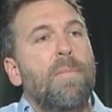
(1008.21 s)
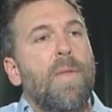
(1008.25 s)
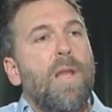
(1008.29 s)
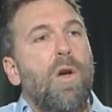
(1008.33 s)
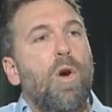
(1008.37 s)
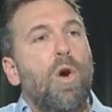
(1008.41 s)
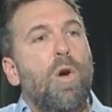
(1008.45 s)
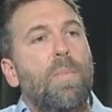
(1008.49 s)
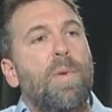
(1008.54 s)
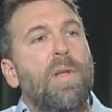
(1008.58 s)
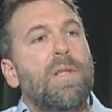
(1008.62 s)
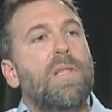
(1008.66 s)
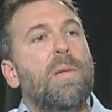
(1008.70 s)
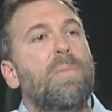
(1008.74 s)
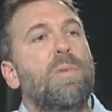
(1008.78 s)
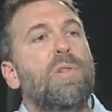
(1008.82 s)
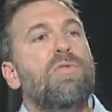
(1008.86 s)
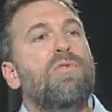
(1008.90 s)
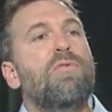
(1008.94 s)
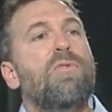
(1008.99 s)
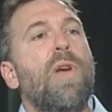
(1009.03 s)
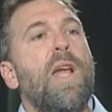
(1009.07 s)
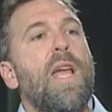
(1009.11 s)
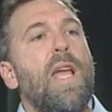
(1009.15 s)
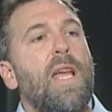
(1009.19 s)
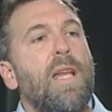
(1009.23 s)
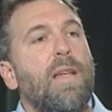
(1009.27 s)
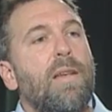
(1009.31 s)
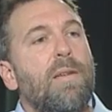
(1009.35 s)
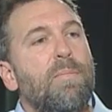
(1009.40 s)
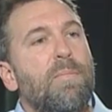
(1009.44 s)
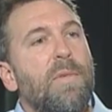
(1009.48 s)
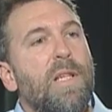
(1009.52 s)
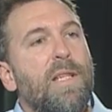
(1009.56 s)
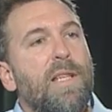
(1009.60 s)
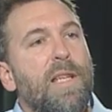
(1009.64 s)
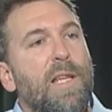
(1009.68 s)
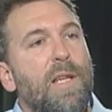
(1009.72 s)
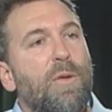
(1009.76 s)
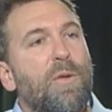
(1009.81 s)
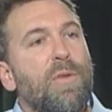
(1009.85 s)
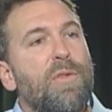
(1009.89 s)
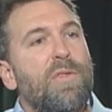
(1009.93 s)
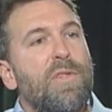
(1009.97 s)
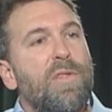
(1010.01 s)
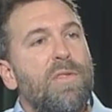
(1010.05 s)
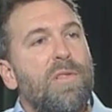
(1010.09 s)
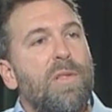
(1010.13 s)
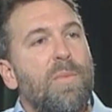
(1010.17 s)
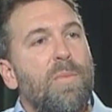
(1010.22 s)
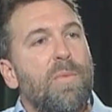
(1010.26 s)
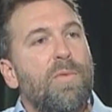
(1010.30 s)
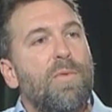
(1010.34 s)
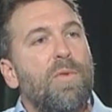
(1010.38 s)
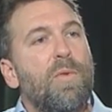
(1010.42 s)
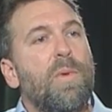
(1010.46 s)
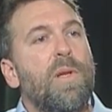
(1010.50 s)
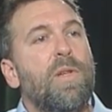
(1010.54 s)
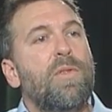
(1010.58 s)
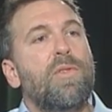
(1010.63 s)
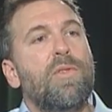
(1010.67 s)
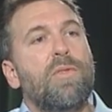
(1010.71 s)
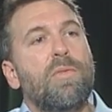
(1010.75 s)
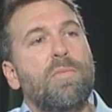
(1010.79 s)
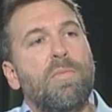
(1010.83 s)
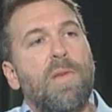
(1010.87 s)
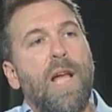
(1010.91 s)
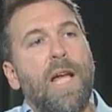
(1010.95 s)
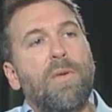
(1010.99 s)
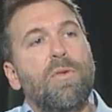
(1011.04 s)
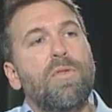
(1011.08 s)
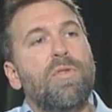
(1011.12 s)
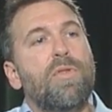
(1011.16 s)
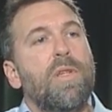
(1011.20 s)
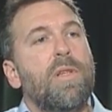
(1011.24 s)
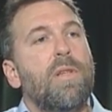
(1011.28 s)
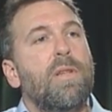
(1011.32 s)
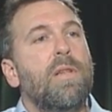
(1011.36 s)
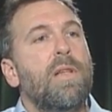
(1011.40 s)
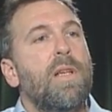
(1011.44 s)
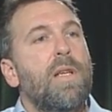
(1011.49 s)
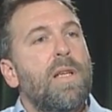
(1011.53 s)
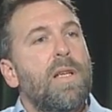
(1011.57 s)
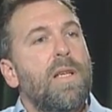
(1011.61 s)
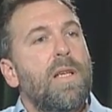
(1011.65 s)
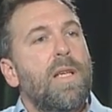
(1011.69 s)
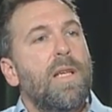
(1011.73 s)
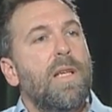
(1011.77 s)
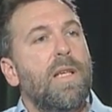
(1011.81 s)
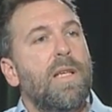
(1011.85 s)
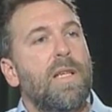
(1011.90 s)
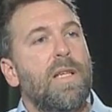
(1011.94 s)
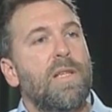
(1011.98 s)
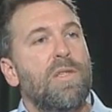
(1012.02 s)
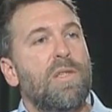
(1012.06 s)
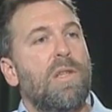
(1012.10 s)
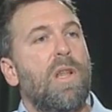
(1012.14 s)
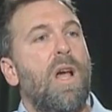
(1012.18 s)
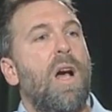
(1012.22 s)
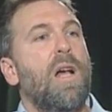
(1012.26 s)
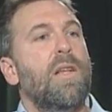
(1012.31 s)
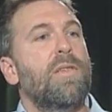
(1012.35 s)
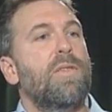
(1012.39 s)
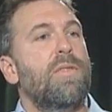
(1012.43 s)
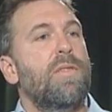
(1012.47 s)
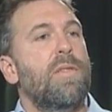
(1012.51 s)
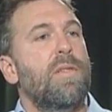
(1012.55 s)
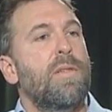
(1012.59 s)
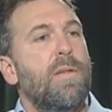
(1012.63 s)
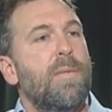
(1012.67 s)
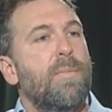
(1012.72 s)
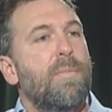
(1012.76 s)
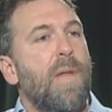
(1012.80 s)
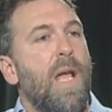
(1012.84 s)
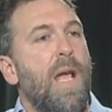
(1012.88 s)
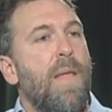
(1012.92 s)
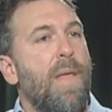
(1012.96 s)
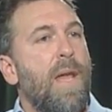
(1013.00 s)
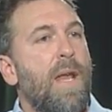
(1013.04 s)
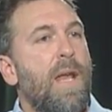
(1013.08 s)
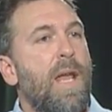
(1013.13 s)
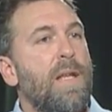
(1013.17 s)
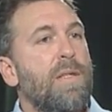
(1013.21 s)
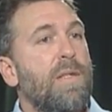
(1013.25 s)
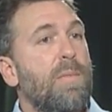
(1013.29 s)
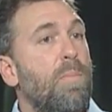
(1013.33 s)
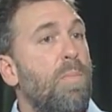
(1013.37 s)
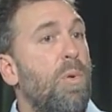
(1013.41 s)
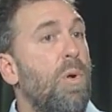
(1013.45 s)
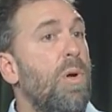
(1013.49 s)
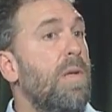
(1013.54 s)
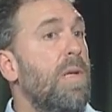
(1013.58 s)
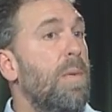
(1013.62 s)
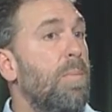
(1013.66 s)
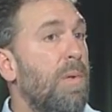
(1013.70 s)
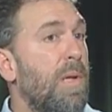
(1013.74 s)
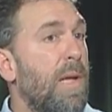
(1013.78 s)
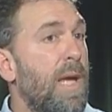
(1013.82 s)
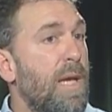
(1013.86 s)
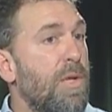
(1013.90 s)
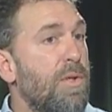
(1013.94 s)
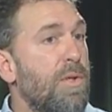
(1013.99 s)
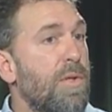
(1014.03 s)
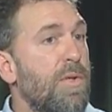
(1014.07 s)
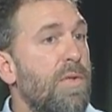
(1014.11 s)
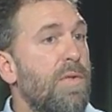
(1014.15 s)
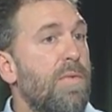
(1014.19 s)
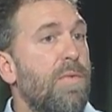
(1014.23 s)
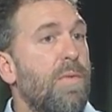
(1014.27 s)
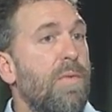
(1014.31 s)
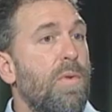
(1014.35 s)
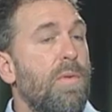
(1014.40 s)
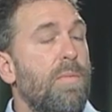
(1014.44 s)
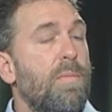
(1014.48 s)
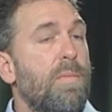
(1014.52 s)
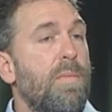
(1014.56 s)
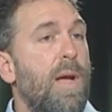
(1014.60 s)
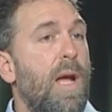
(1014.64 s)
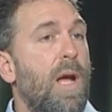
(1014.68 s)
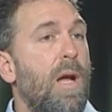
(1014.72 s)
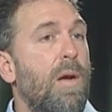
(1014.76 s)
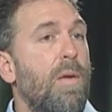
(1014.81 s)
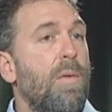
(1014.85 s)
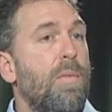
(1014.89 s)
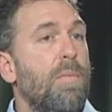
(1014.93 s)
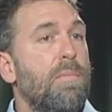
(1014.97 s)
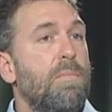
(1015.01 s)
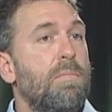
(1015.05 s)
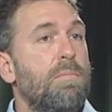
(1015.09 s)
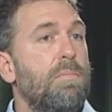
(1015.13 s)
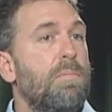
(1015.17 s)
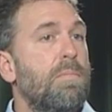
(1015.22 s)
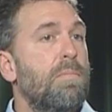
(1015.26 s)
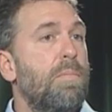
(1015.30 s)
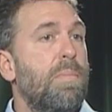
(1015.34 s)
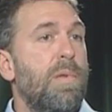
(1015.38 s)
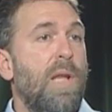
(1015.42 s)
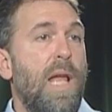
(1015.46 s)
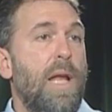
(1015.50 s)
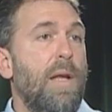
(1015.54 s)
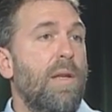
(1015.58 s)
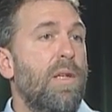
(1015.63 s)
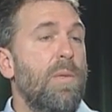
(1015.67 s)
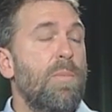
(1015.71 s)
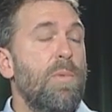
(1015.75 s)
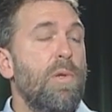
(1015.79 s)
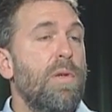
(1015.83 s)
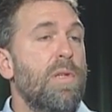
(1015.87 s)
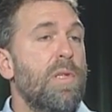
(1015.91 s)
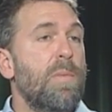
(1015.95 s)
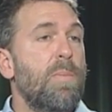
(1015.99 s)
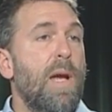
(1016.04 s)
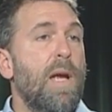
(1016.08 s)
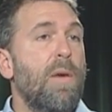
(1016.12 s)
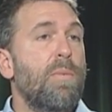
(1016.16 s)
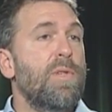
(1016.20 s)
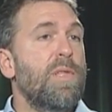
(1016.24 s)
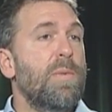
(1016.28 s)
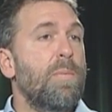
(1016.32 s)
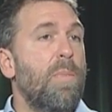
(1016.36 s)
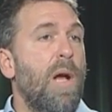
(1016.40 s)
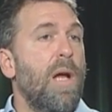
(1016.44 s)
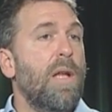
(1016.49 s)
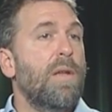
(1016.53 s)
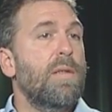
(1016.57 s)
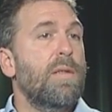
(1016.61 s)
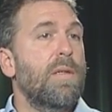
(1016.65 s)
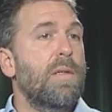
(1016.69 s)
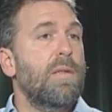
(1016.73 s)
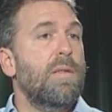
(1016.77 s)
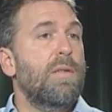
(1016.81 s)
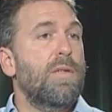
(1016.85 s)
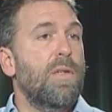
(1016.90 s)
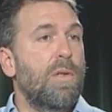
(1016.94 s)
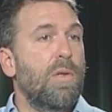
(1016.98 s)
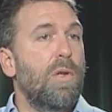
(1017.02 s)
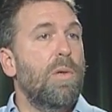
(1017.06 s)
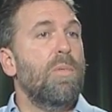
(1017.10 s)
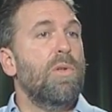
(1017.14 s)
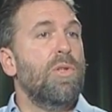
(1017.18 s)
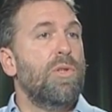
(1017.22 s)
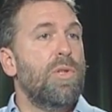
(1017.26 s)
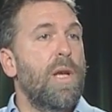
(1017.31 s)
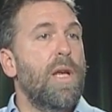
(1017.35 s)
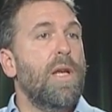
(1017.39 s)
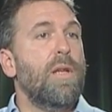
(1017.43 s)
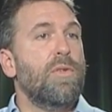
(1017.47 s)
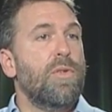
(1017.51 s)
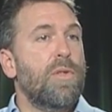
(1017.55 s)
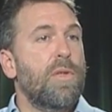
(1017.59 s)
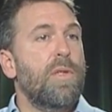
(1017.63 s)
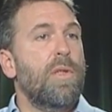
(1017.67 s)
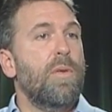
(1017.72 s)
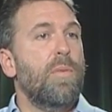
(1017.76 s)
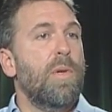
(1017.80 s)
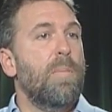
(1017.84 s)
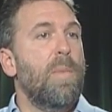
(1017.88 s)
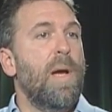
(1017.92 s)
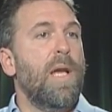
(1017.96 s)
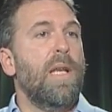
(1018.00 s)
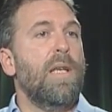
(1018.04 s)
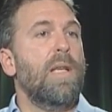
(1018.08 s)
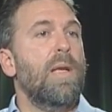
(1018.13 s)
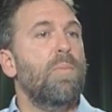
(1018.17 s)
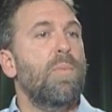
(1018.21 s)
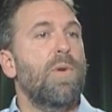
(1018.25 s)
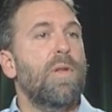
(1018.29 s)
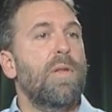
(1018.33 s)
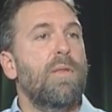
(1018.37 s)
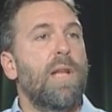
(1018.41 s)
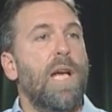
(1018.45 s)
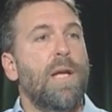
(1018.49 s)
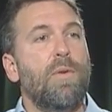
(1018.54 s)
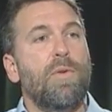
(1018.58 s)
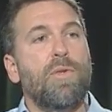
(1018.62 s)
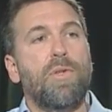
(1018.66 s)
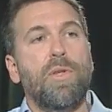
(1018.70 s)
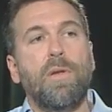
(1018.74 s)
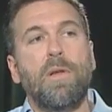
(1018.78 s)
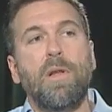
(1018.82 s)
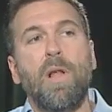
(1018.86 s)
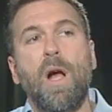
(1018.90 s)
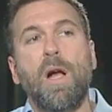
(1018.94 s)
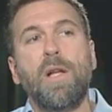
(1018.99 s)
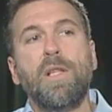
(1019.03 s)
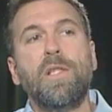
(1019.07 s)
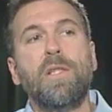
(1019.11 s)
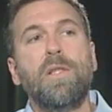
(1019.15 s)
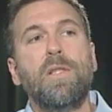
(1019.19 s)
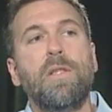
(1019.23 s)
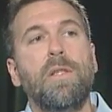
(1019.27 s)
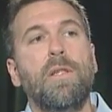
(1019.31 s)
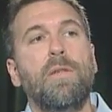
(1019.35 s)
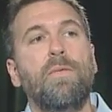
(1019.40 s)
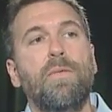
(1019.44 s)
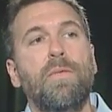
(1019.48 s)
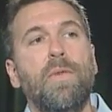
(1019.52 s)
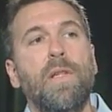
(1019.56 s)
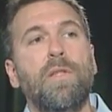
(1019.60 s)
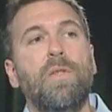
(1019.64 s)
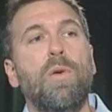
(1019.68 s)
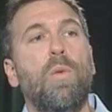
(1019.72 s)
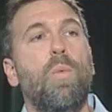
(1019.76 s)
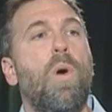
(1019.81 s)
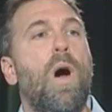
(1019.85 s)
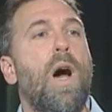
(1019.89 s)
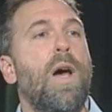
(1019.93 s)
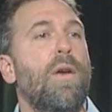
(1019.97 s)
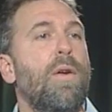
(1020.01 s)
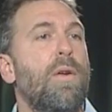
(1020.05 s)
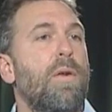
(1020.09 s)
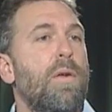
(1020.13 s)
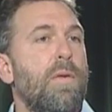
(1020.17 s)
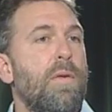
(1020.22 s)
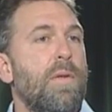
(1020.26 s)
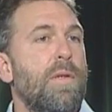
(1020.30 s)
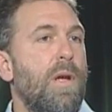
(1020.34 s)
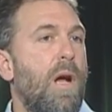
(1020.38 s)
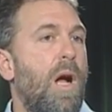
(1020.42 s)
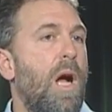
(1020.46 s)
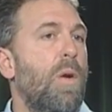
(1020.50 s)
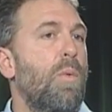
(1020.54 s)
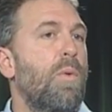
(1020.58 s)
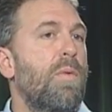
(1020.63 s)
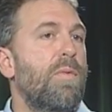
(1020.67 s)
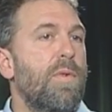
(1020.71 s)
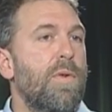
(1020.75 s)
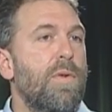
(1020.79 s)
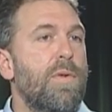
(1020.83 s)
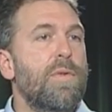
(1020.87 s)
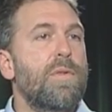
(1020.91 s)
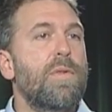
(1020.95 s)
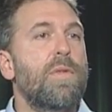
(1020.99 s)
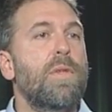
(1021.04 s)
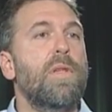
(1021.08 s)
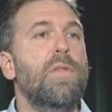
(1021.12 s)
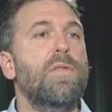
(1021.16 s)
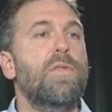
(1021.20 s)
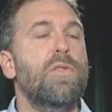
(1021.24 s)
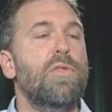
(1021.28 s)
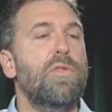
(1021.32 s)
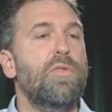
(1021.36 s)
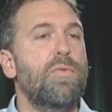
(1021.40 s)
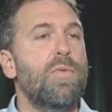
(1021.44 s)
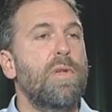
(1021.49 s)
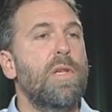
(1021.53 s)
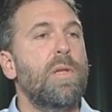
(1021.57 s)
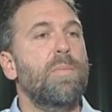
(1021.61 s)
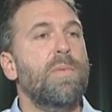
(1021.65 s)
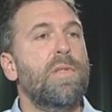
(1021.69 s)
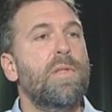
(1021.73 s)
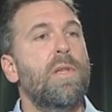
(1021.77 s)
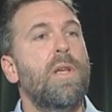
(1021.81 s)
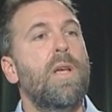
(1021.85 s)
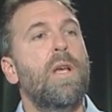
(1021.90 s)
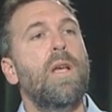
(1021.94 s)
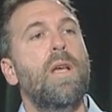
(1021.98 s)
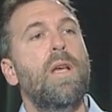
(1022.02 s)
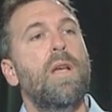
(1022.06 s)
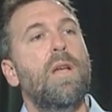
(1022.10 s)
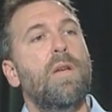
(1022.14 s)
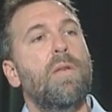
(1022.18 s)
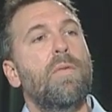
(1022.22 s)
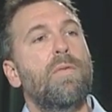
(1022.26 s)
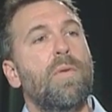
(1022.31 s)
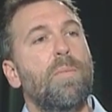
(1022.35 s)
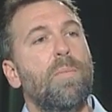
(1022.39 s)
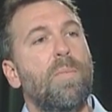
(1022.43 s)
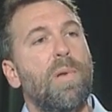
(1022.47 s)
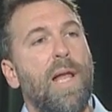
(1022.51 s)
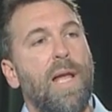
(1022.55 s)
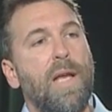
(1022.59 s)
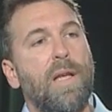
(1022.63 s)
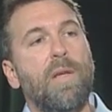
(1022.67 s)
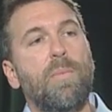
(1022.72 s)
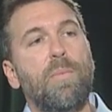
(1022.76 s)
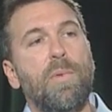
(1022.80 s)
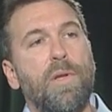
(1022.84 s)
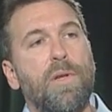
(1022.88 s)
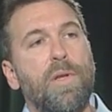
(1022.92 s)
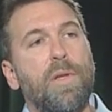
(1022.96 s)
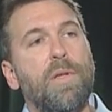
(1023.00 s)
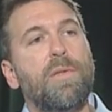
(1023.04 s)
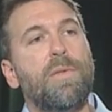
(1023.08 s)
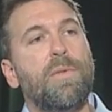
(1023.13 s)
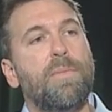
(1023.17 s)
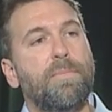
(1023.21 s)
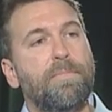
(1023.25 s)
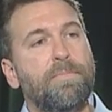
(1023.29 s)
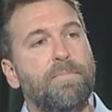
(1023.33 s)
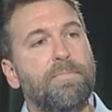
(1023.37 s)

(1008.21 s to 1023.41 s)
opens up a drain in the ecosystem through which nitrogen is lost. And that has important implications for how plant communities might respond to global change. That we might end up with nitrogen lost into water, into aquifers, and into streams from plant communities.